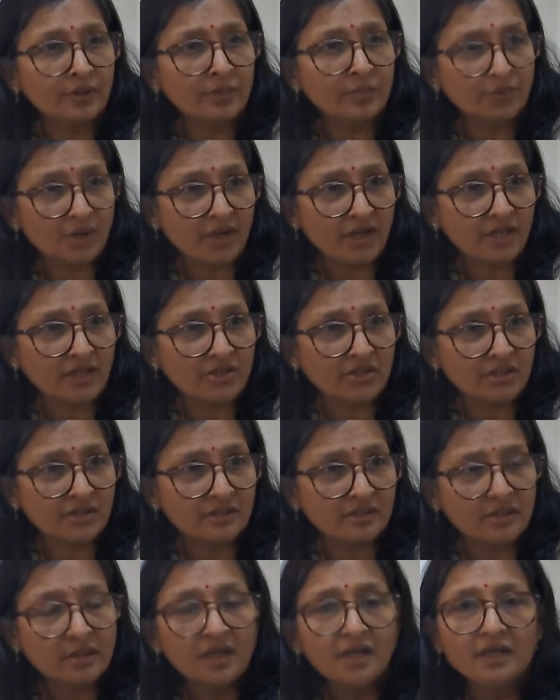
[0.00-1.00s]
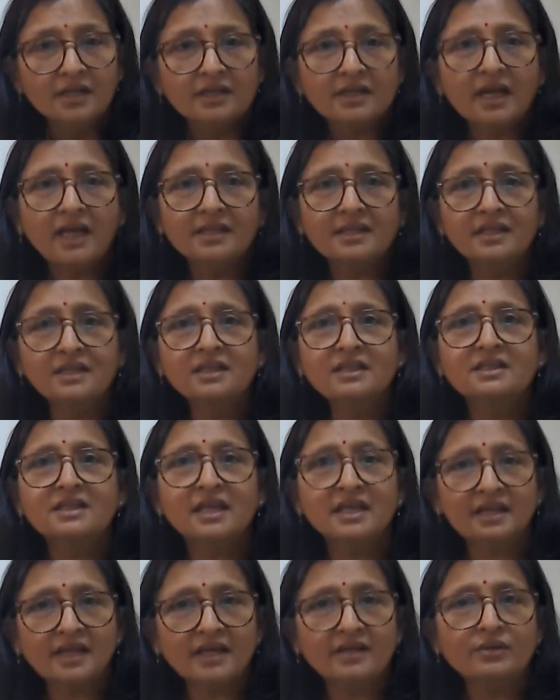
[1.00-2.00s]
protection. Neither the
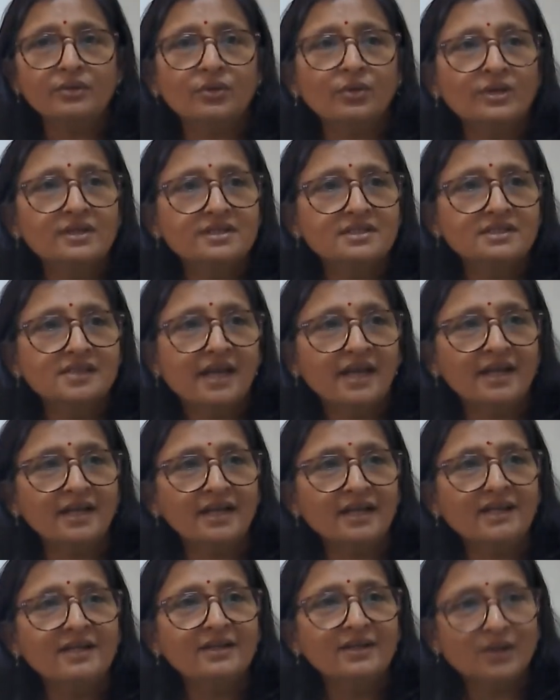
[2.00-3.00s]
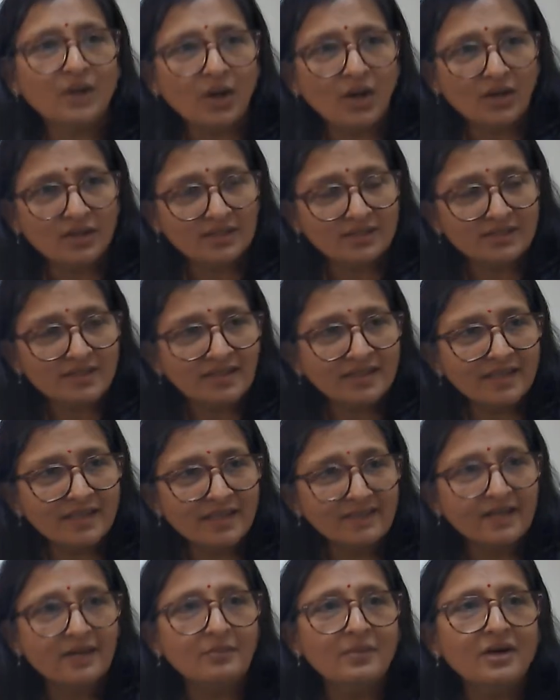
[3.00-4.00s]
thing can go inside nor the thing
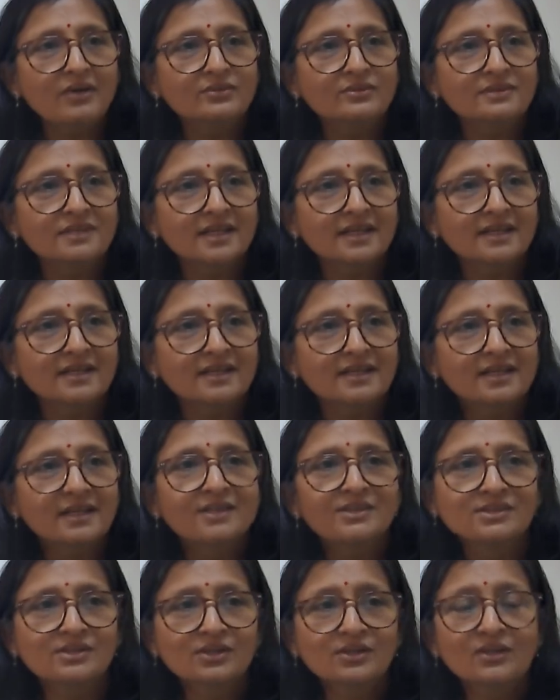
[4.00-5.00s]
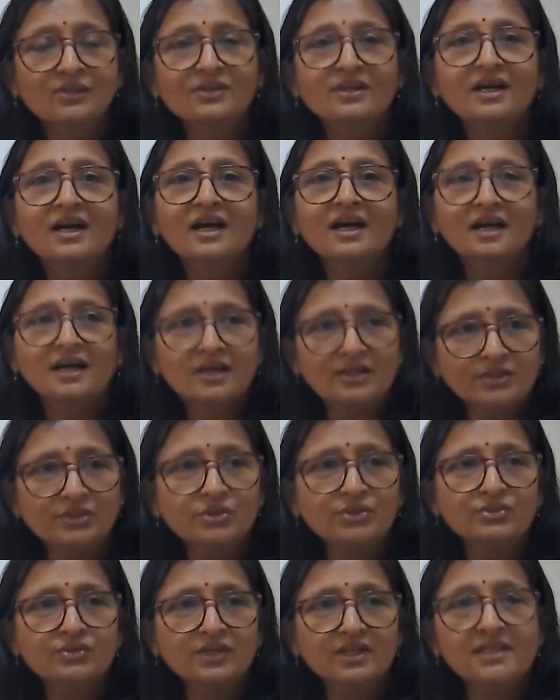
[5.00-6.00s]
can come outside. So
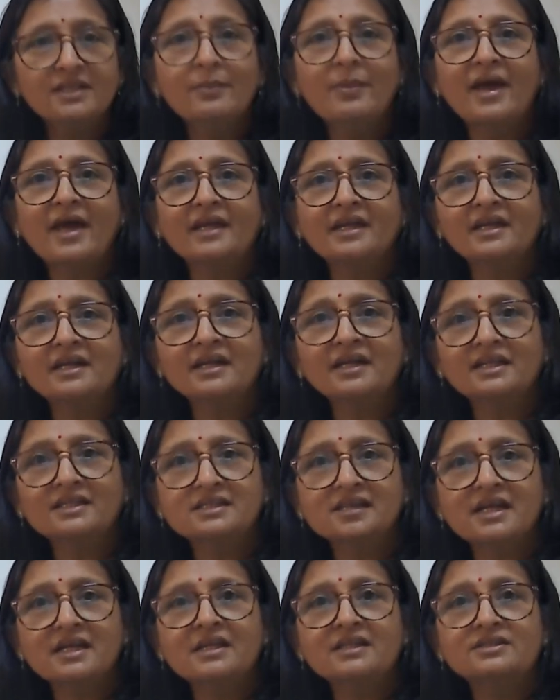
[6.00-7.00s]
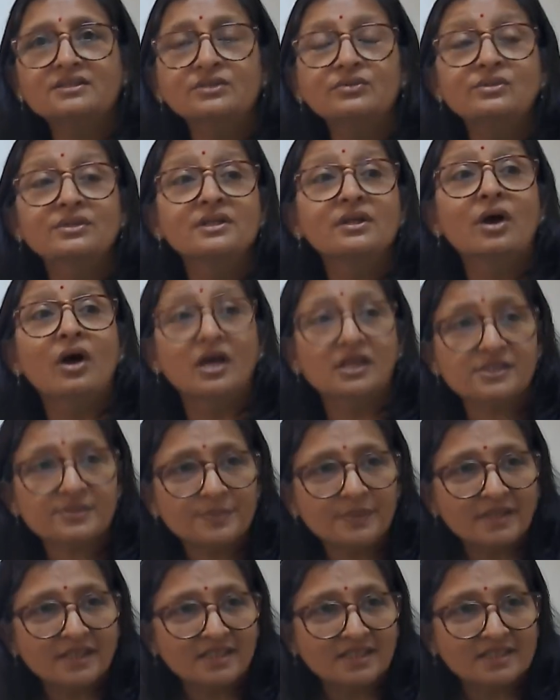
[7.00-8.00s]
usually the barrier textile is used in
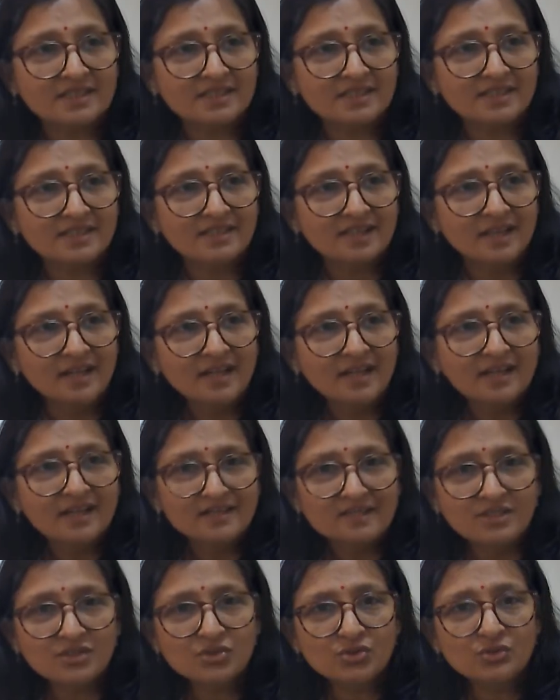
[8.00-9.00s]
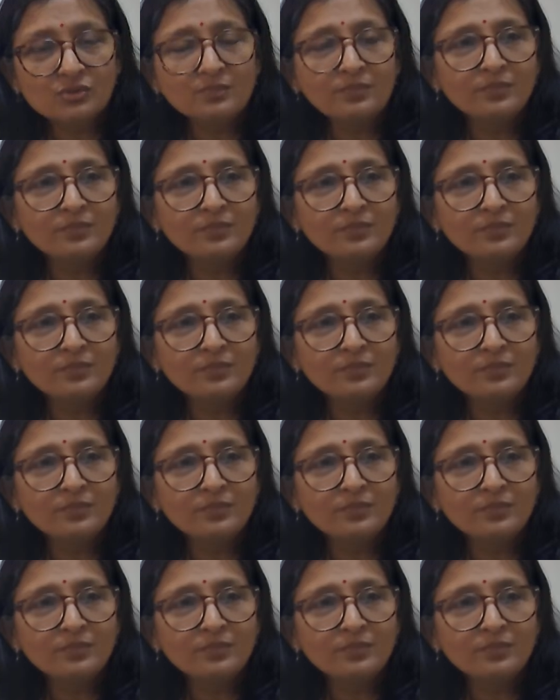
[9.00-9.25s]
hospitals just to